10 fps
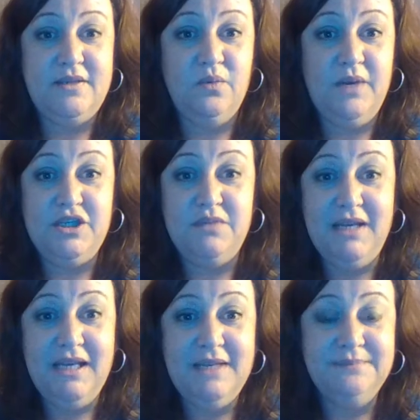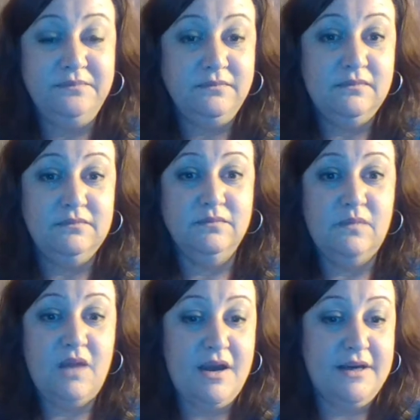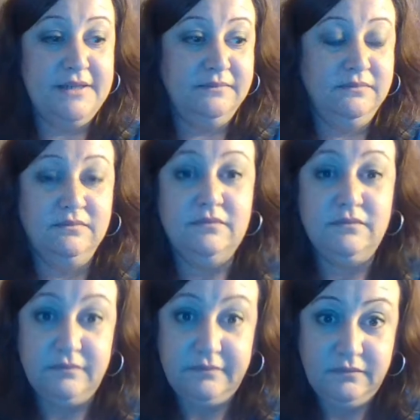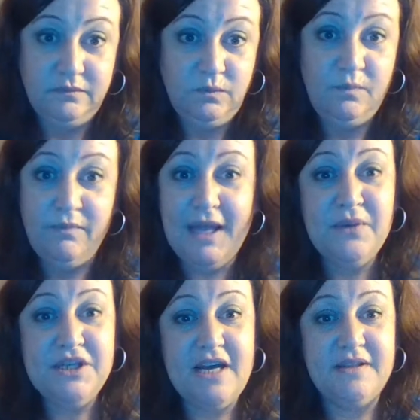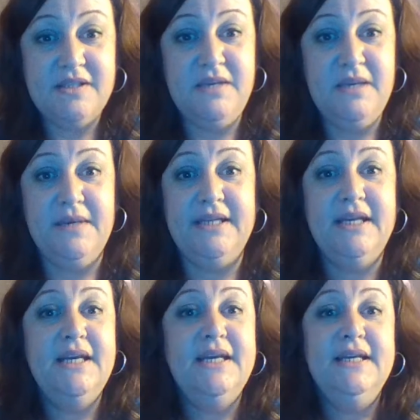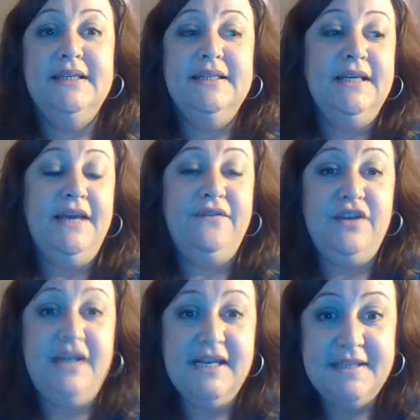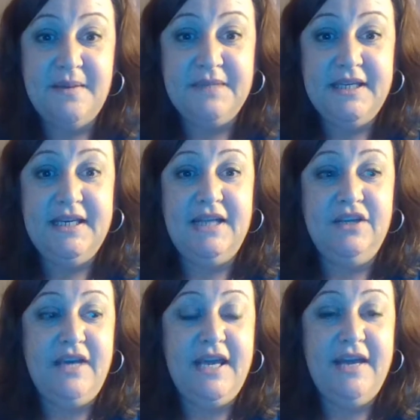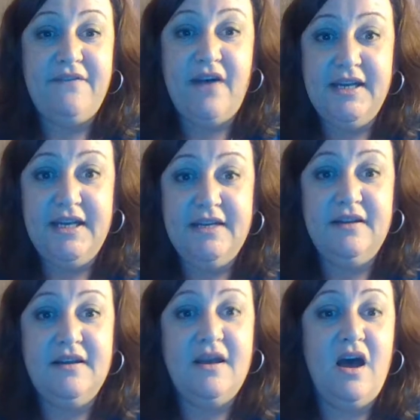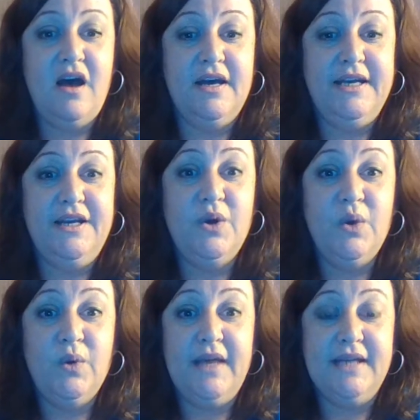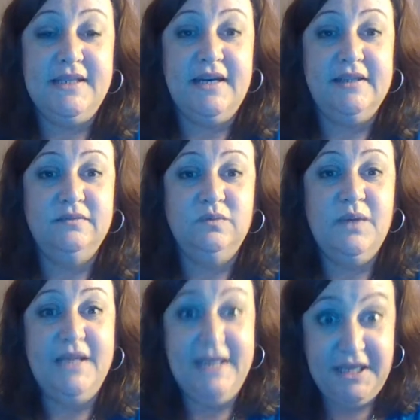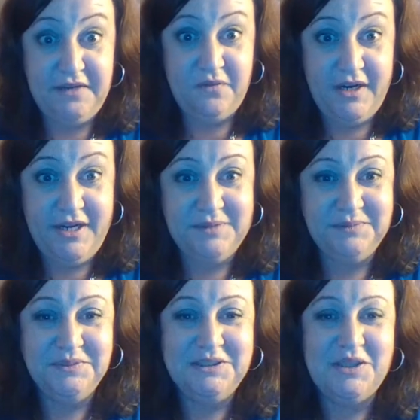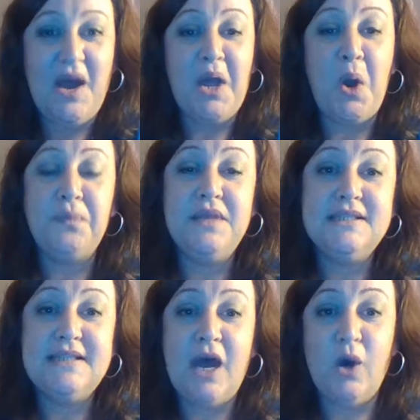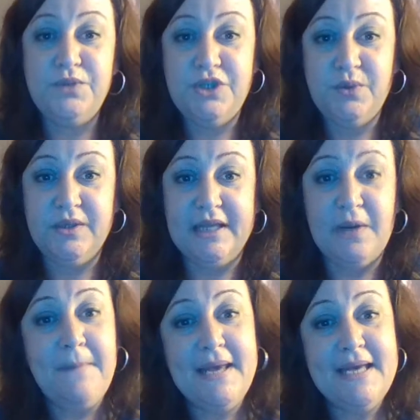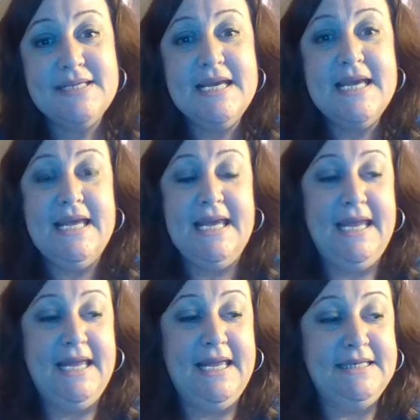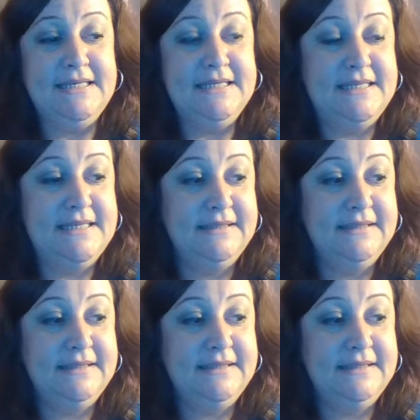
reach me and reach out to me, but if you need something and you can't find it, I know that we can get it for you. So I hope this helped you a little bit, and